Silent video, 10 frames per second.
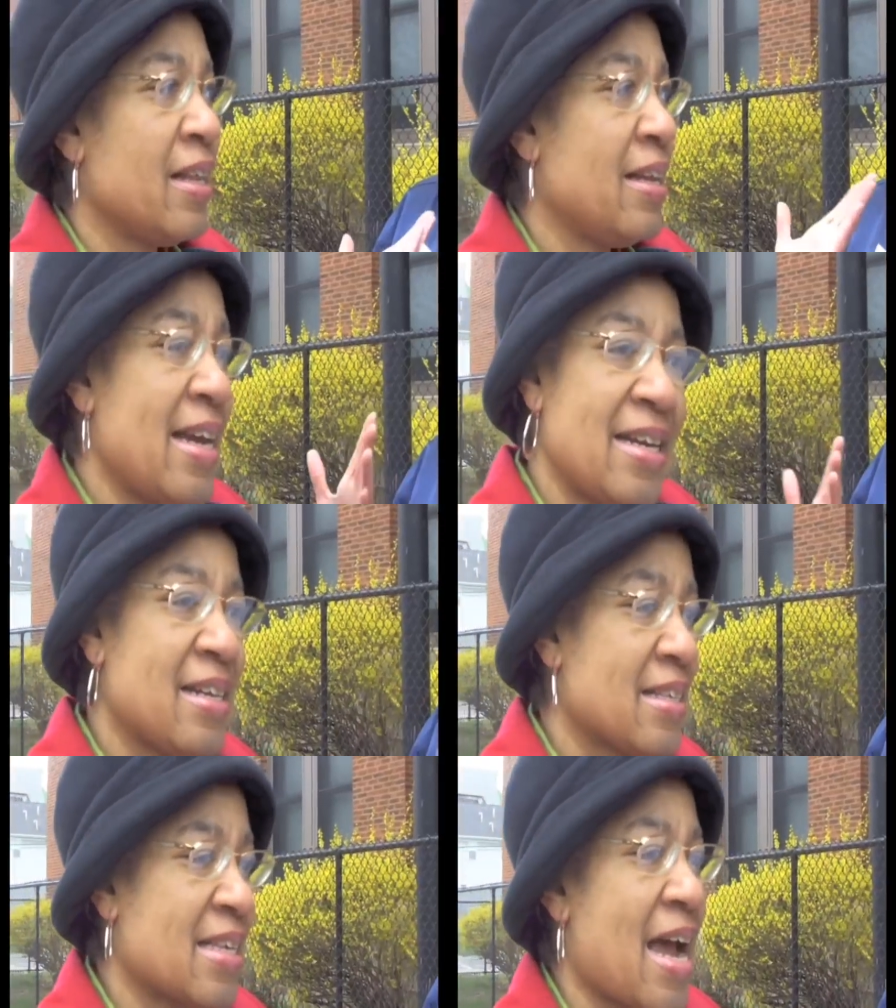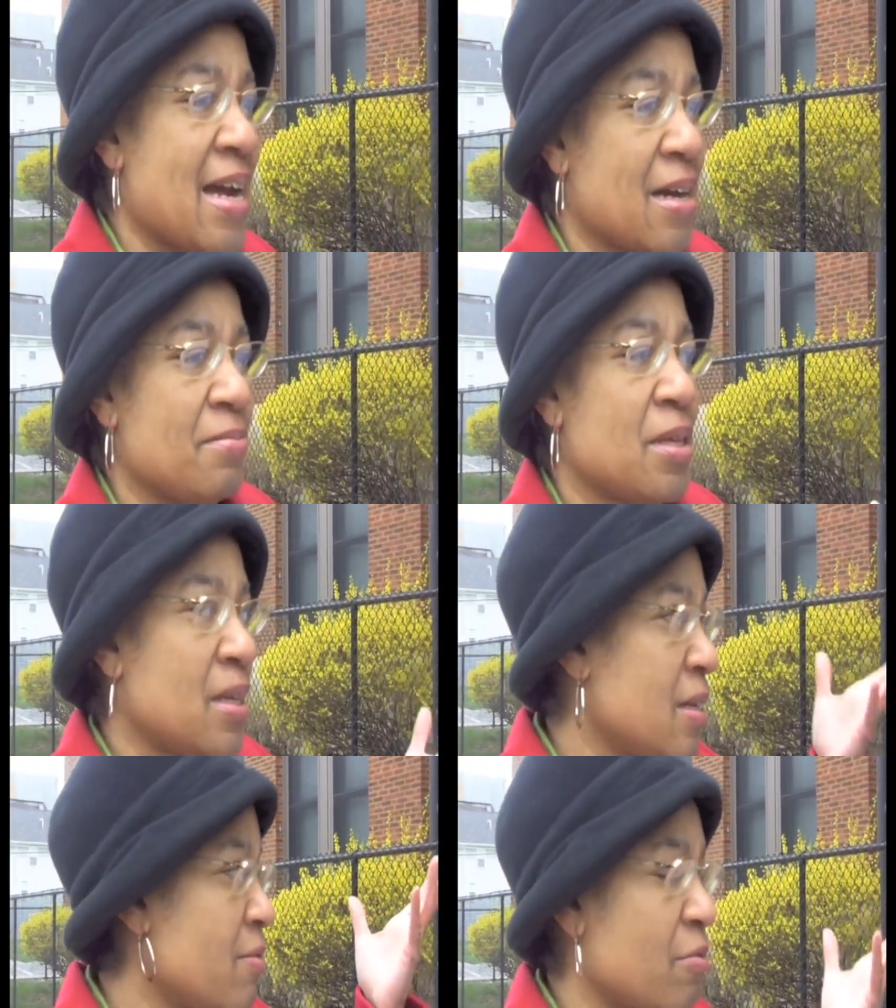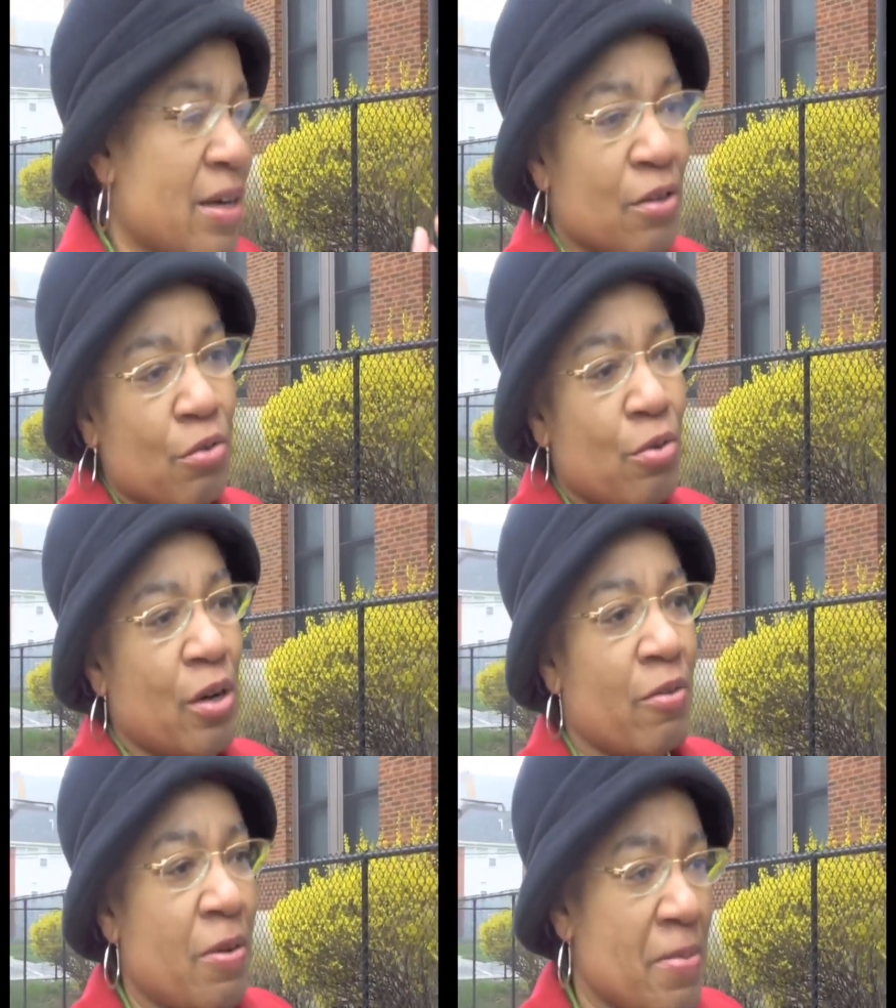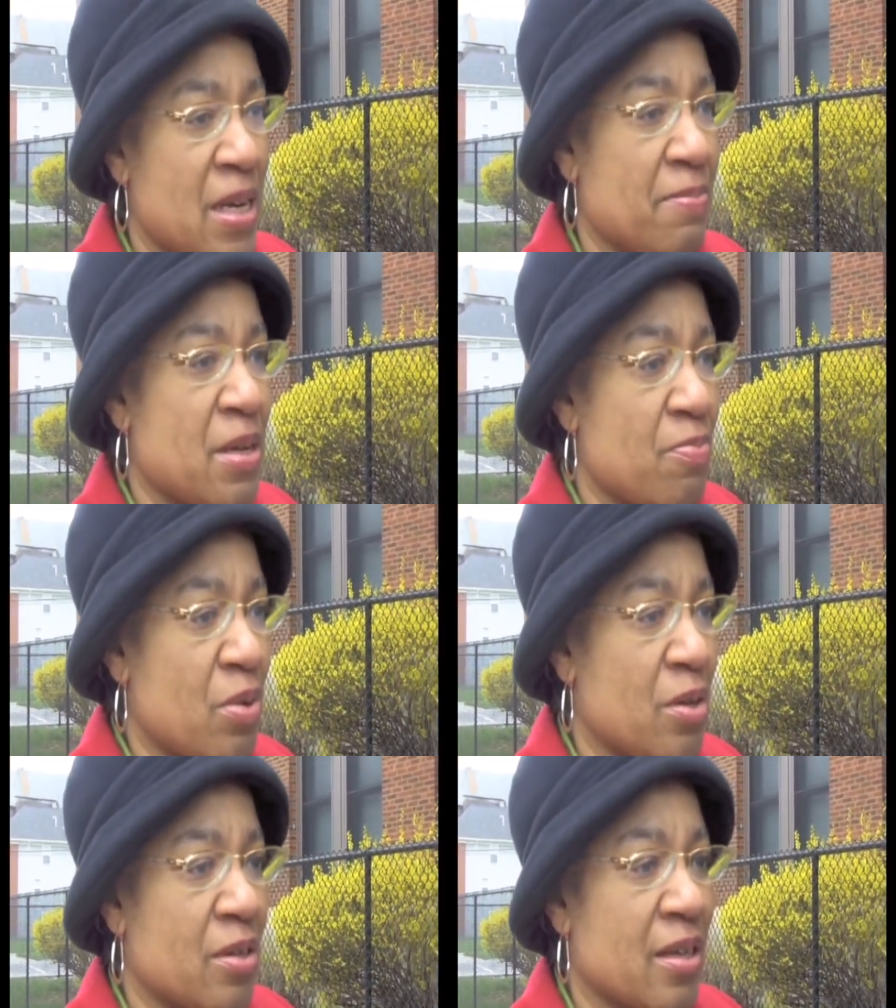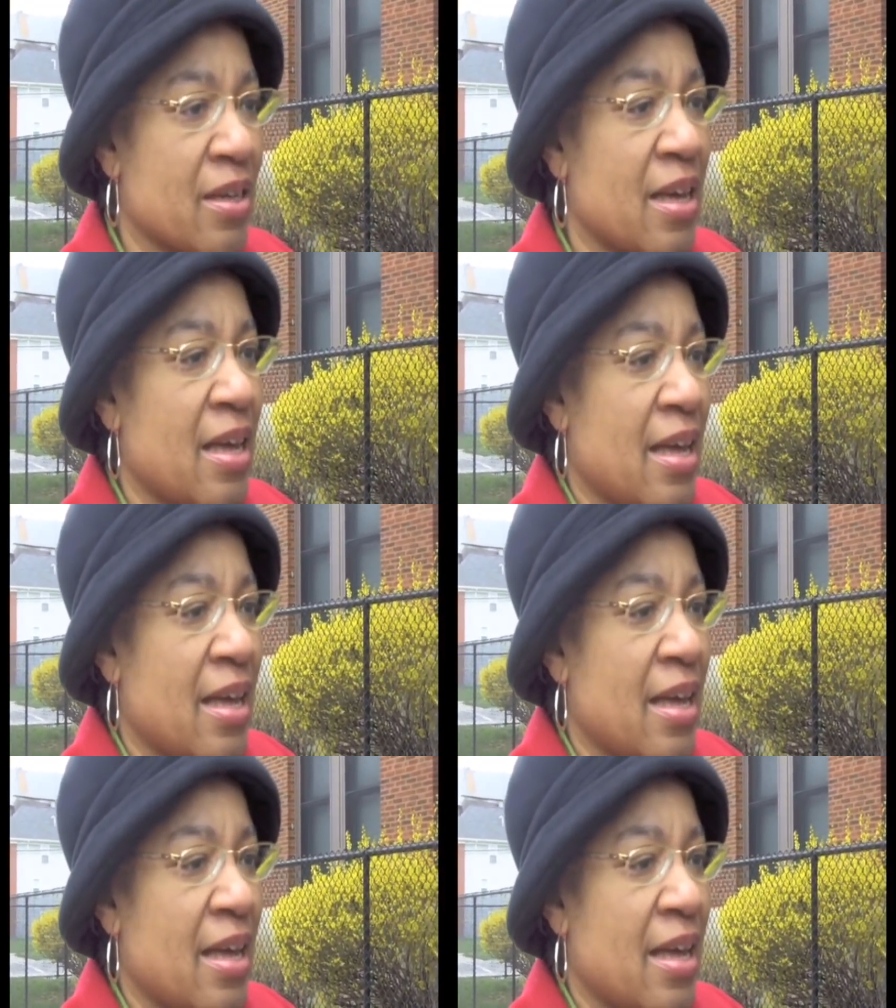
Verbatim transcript: They didn't sign up to live around the corner from an empty building.